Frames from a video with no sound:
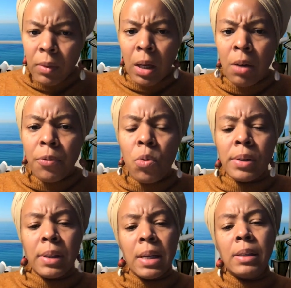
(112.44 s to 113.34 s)
And of
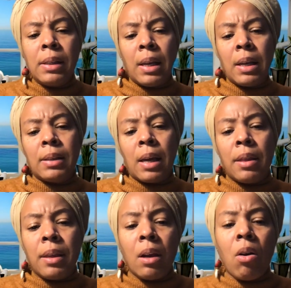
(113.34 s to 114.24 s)
course, these things I
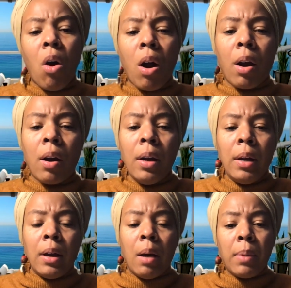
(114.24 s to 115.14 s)
think are
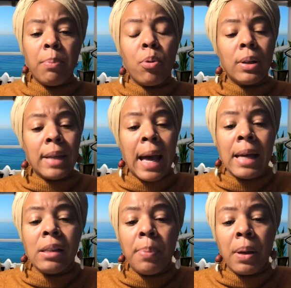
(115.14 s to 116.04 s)
important
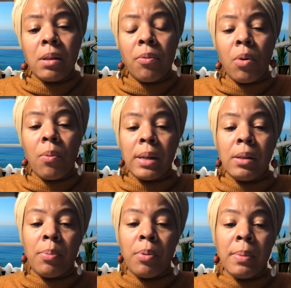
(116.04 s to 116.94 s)
aspects of what white
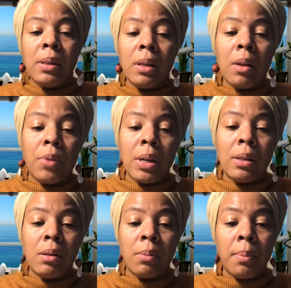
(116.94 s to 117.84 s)
supremacy and
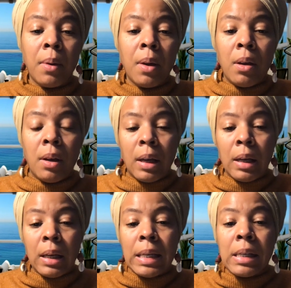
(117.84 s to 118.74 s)
racism
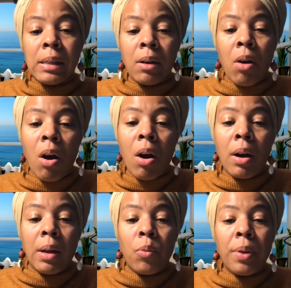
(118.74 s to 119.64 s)
is and are
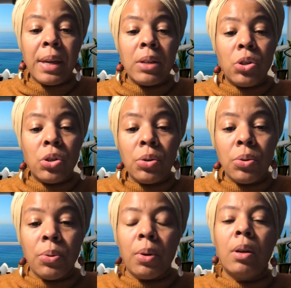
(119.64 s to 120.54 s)
and what they
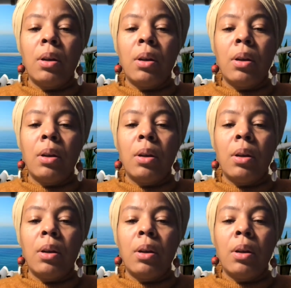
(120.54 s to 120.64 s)
do.